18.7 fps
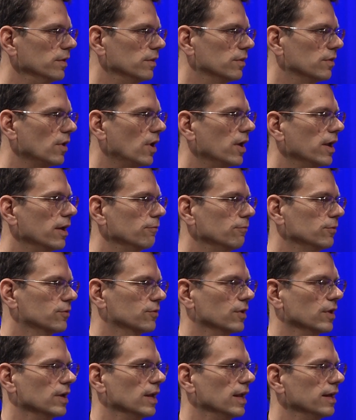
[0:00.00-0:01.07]
thought I was
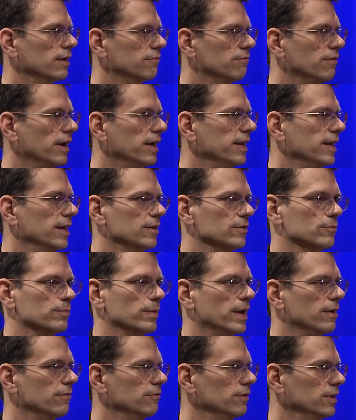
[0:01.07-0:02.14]
going to like finance,
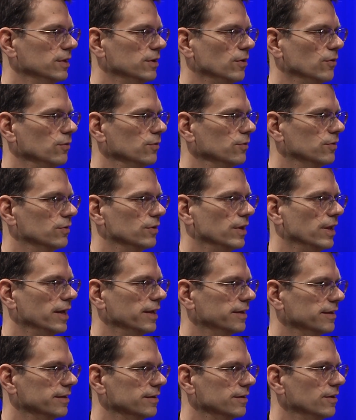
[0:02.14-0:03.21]
but I really don't
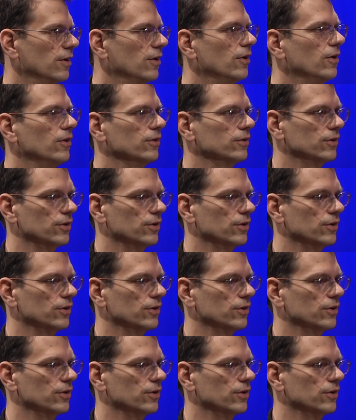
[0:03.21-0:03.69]
like it at all.